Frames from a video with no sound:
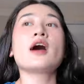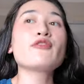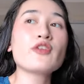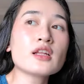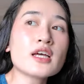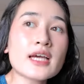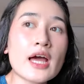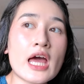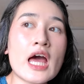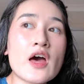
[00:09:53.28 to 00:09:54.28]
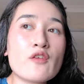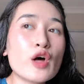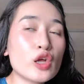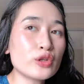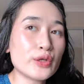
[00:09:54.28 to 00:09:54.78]
I feel like I have
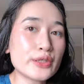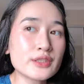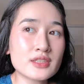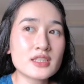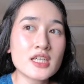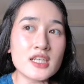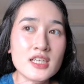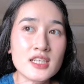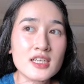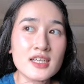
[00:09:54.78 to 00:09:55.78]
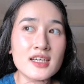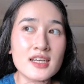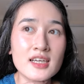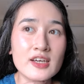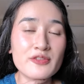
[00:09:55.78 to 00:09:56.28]
a lot
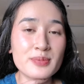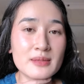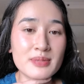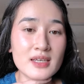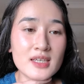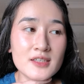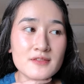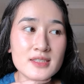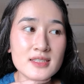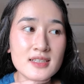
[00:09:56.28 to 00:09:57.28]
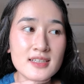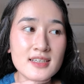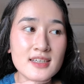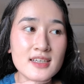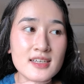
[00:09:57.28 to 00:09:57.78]
of pet peeves,
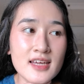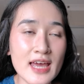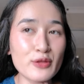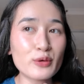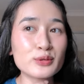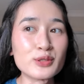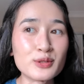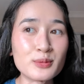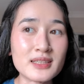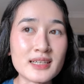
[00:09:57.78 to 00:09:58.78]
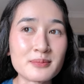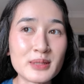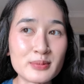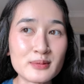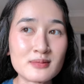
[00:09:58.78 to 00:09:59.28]
and they're all to do with like
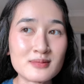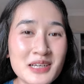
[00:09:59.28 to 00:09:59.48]
people.